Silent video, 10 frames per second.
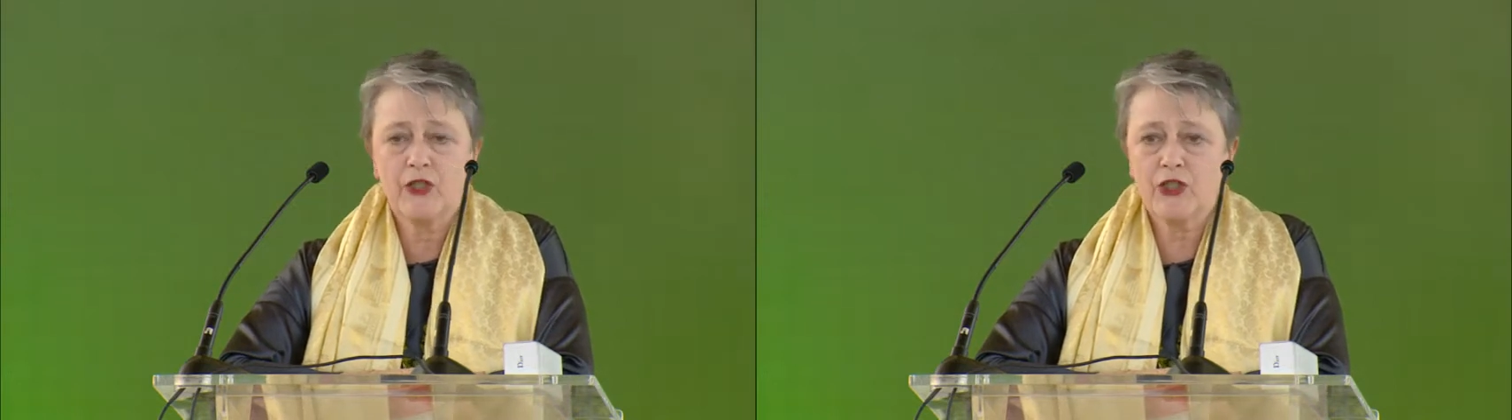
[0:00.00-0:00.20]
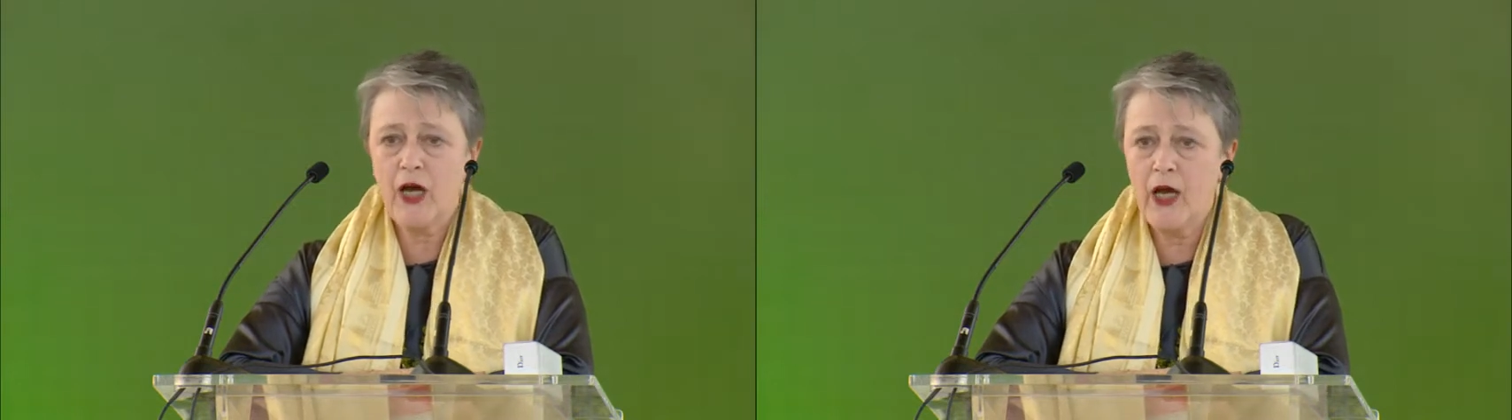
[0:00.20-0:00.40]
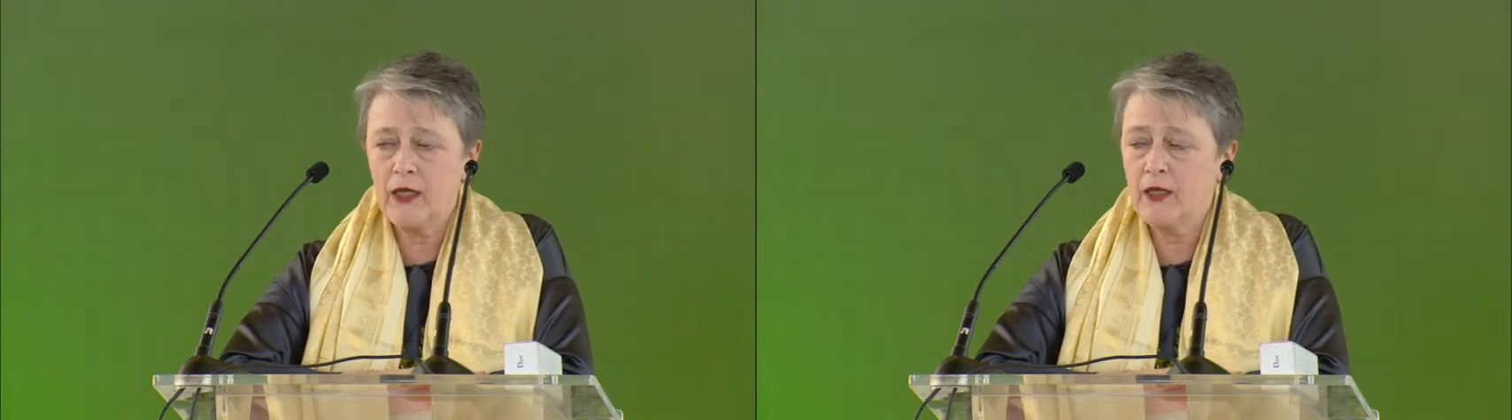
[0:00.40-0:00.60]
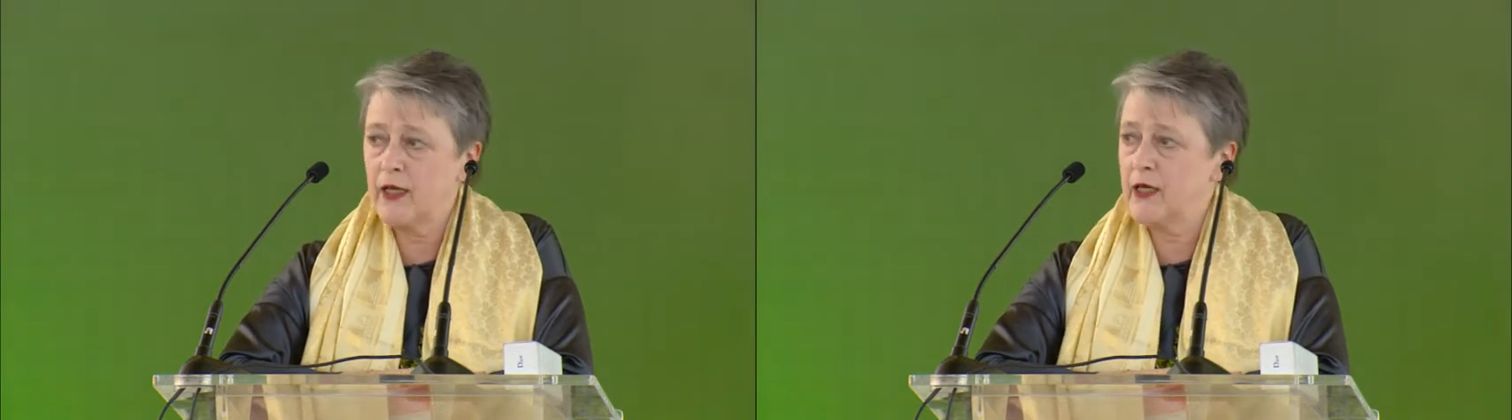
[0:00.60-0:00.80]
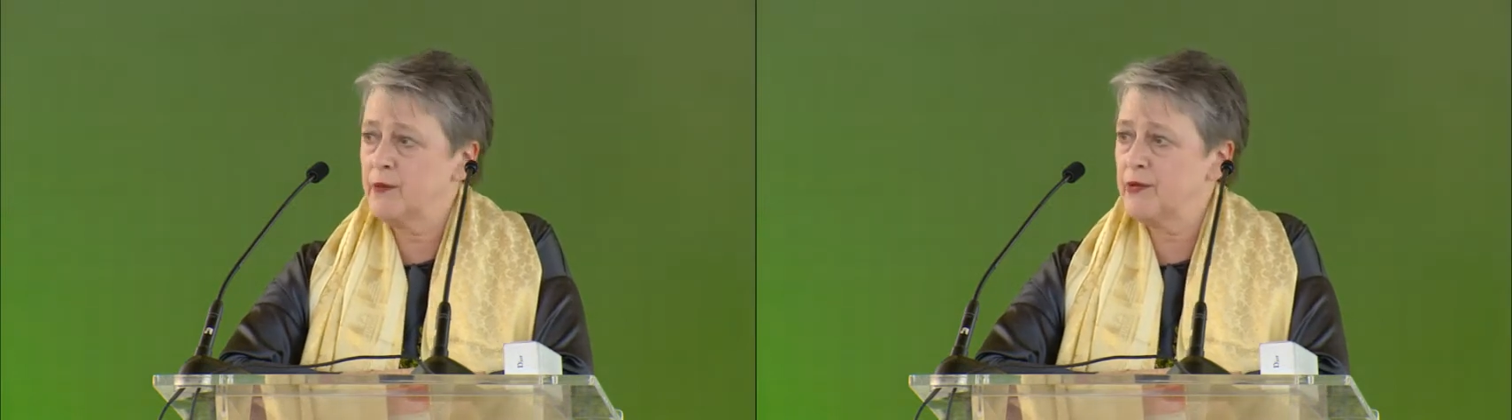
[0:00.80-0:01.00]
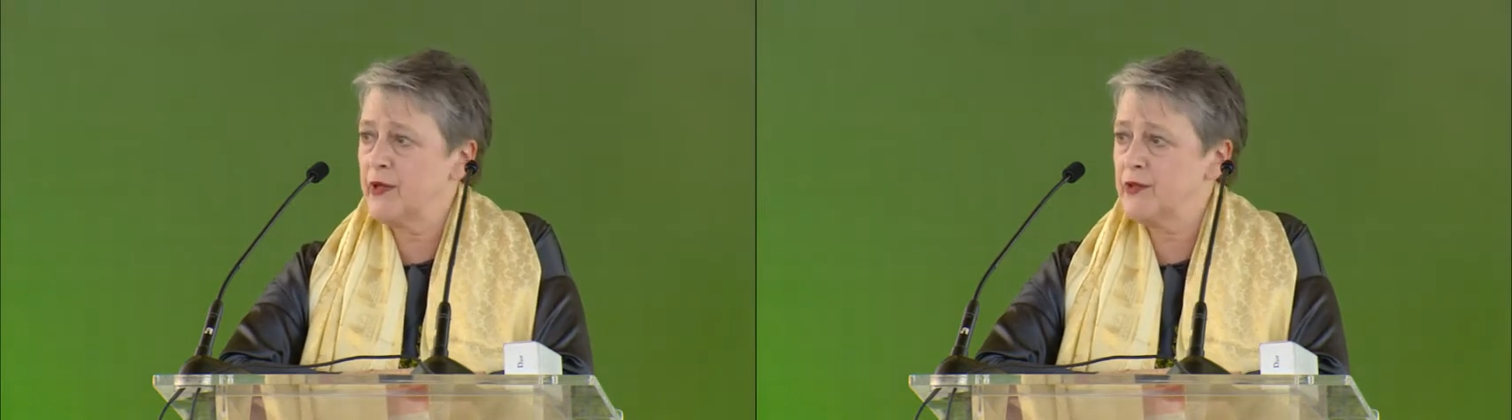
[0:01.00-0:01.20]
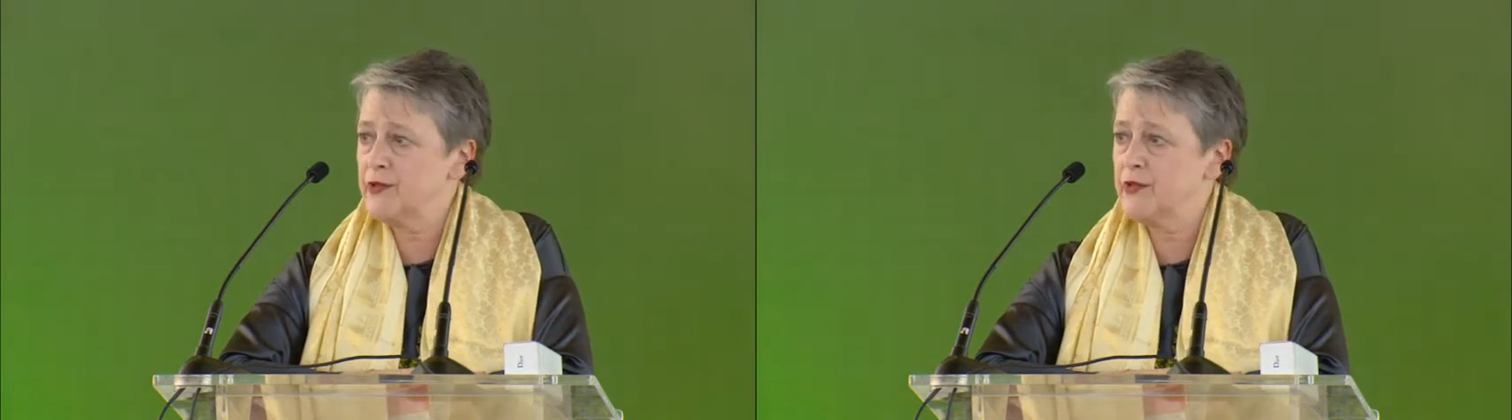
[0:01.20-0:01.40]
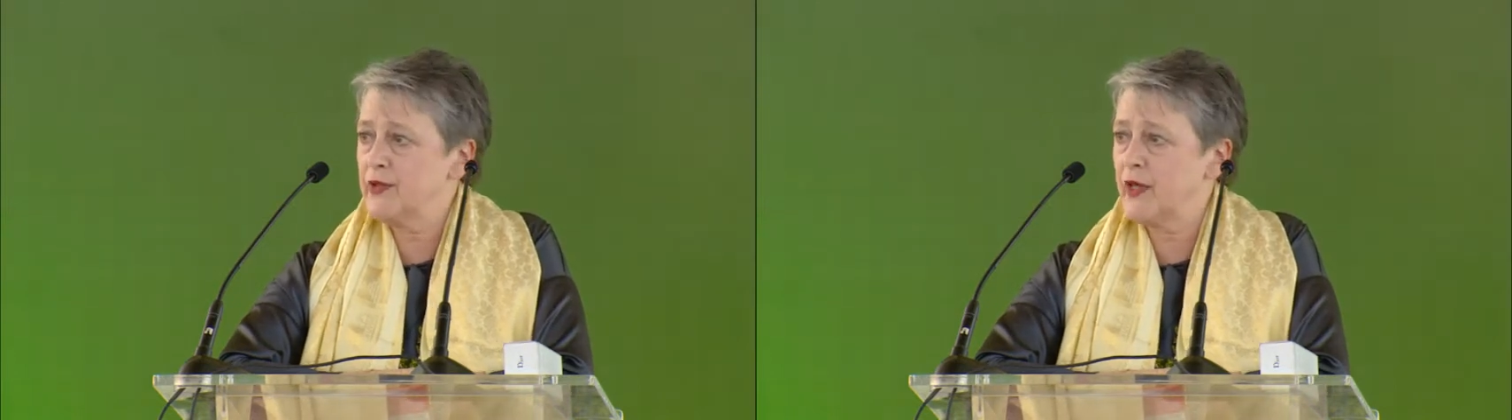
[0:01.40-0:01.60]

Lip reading: child laborers